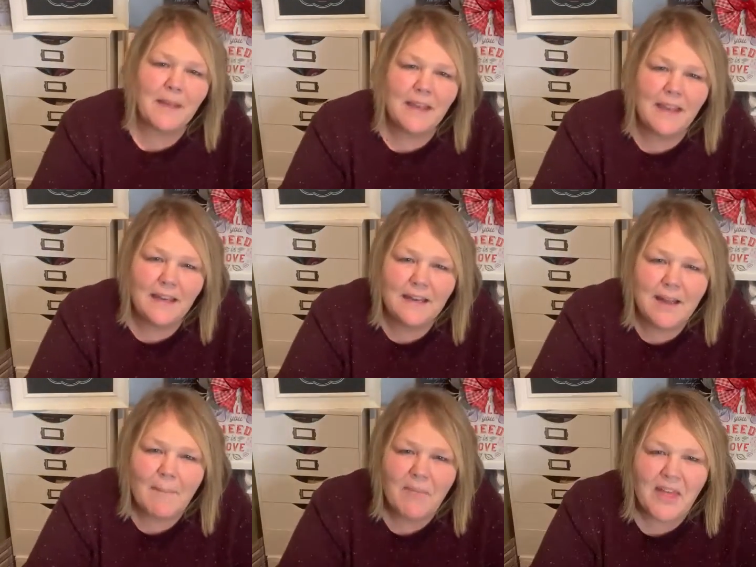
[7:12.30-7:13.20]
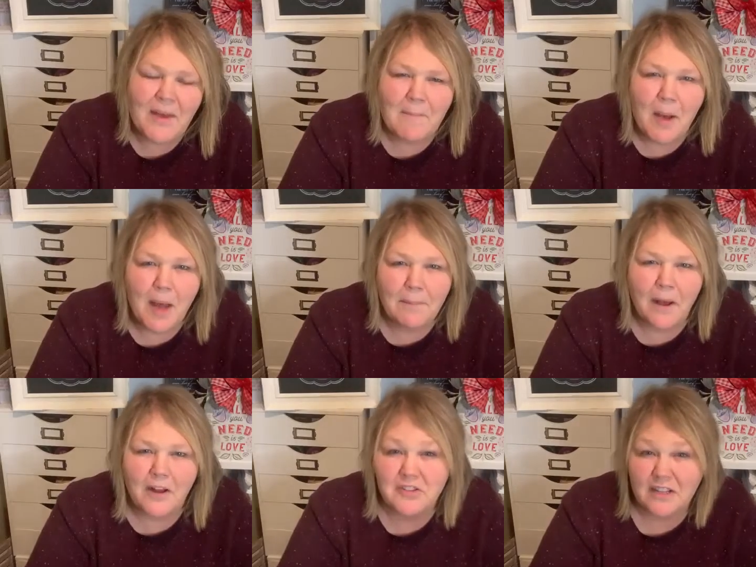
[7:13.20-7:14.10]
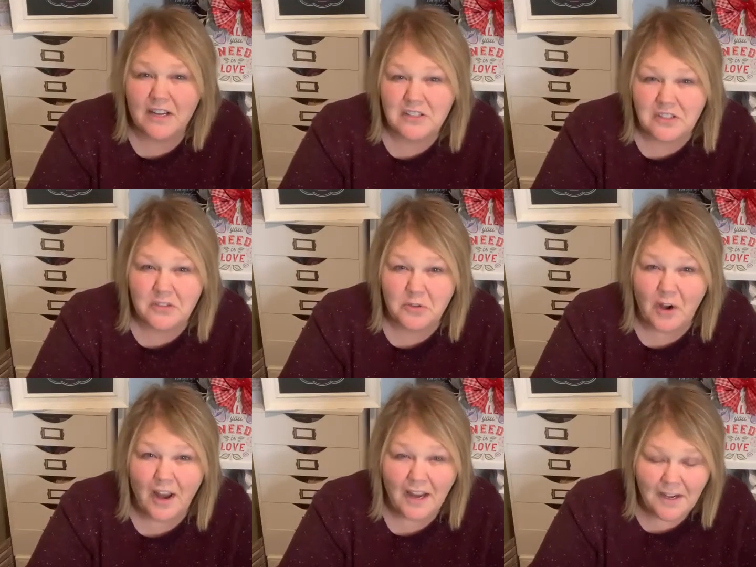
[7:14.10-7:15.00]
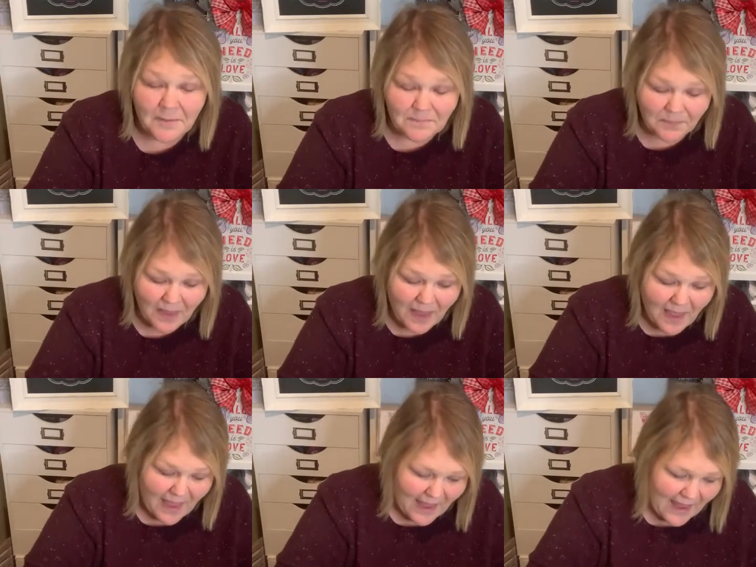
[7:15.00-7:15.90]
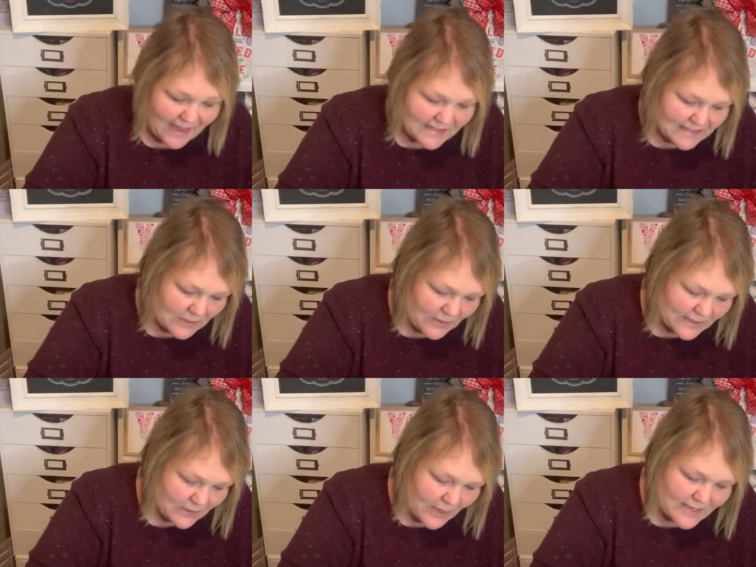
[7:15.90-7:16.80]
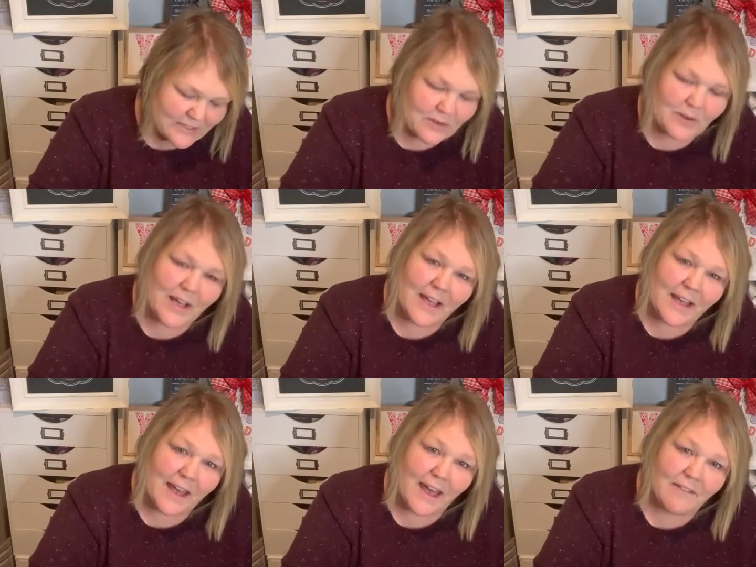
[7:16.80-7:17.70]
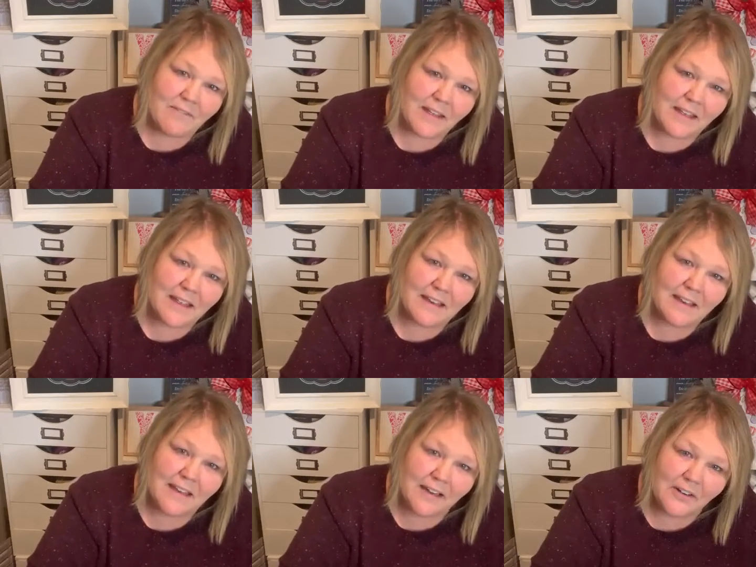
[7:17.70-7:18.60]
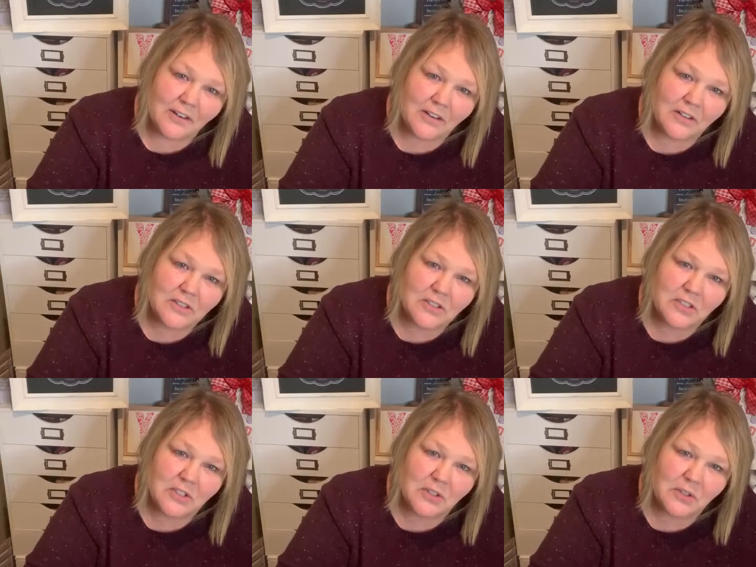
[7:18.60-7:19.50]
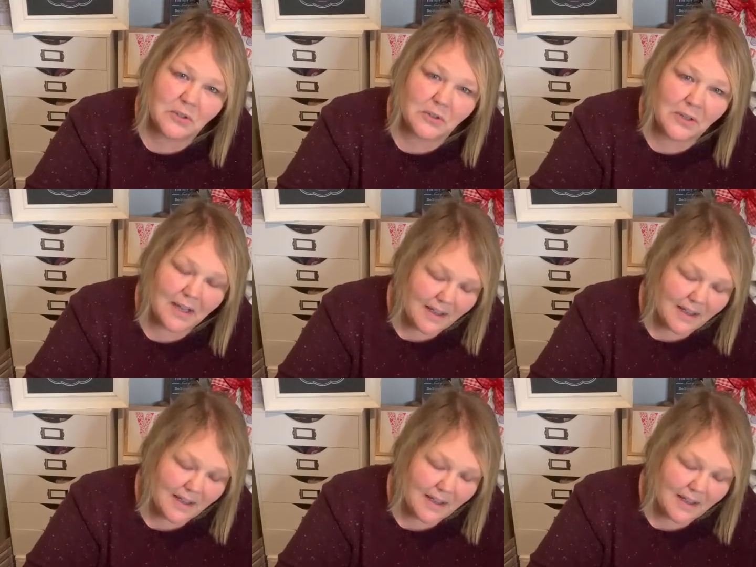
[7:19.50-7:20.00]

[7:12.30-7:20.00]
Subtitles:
heating up the Mod Podge that I just dried. And so it's going to have it adhere to